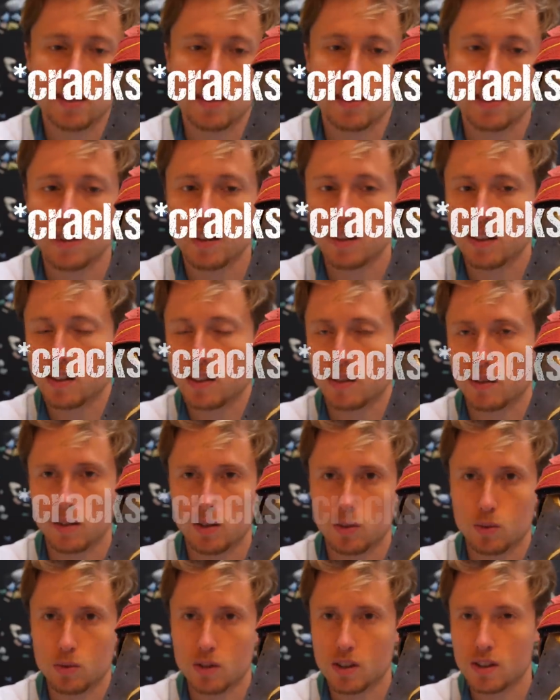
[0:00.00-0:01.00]
and, and
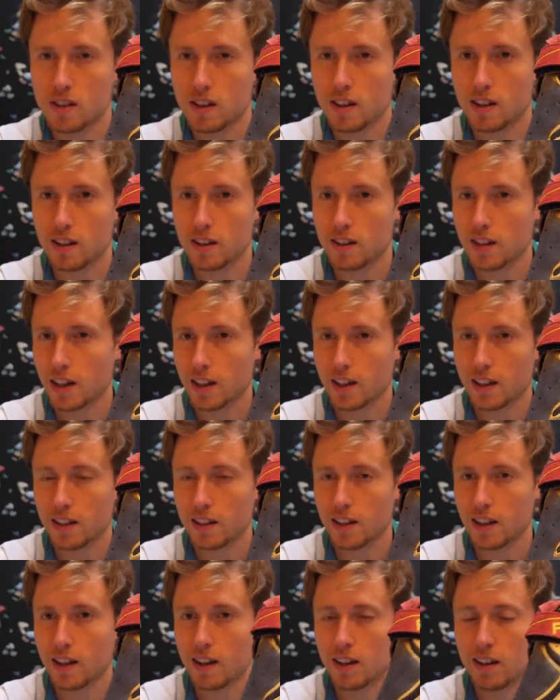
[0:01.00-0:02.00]
do these little
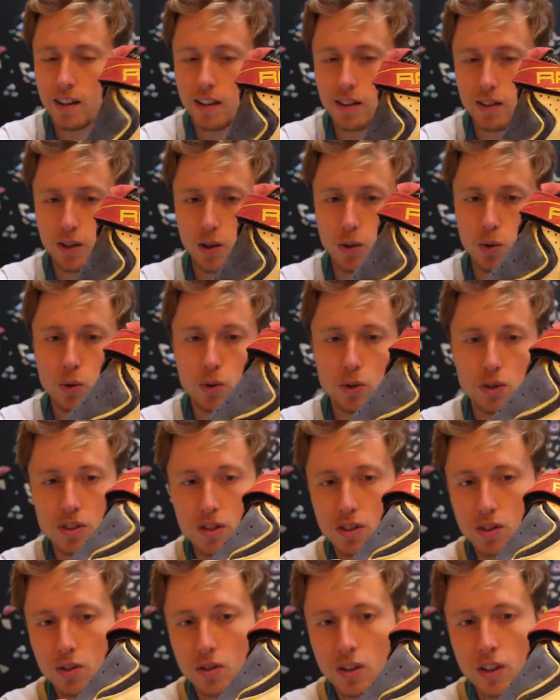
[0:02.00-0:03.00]
tiny little toe hooks,
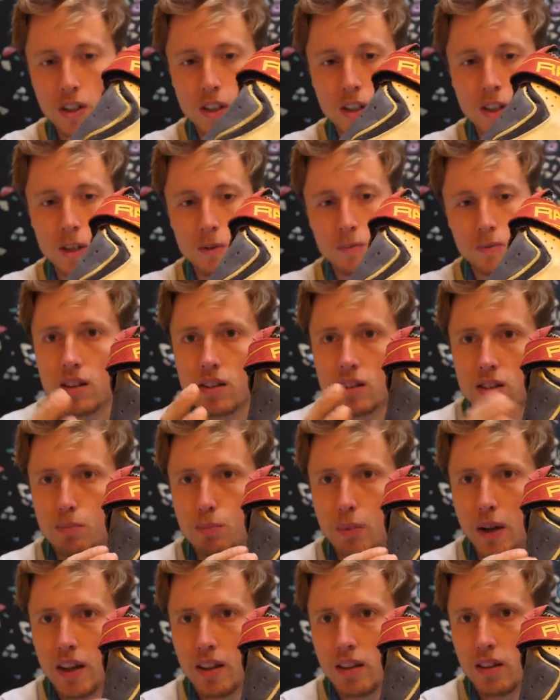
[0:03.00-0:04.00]
you know.
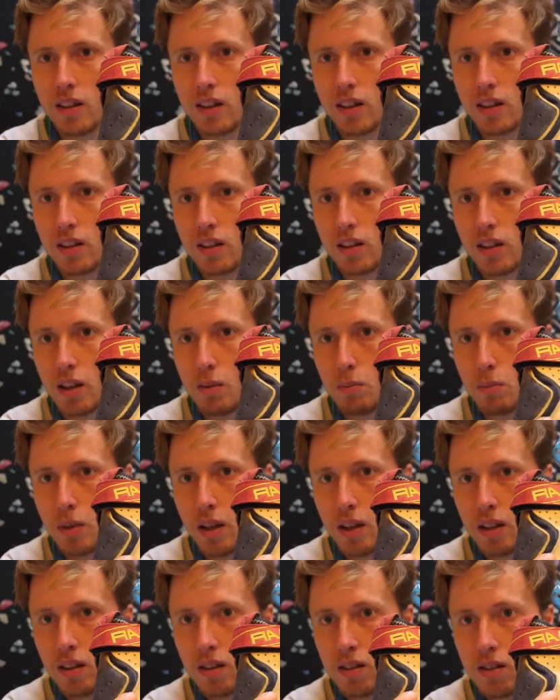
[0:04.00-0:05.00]
Despite that, they
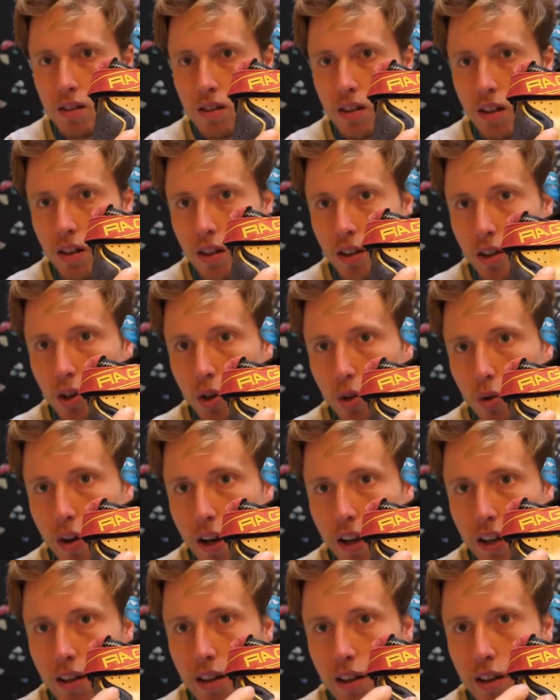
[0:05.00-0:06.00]
made this little
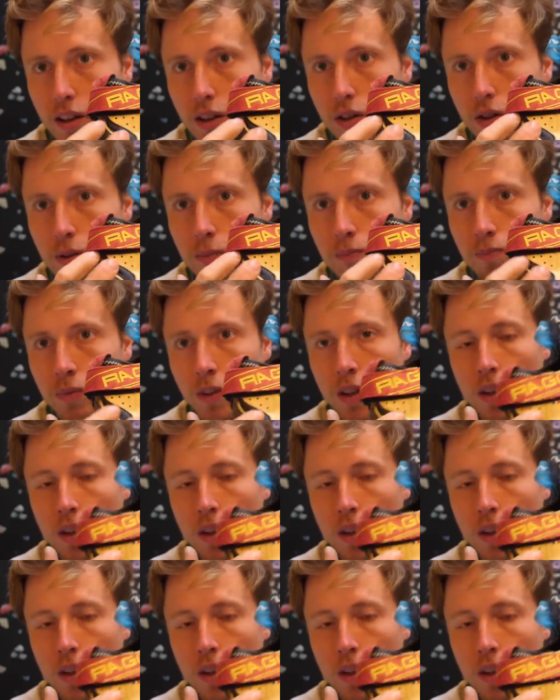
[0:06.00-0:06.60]
crack here.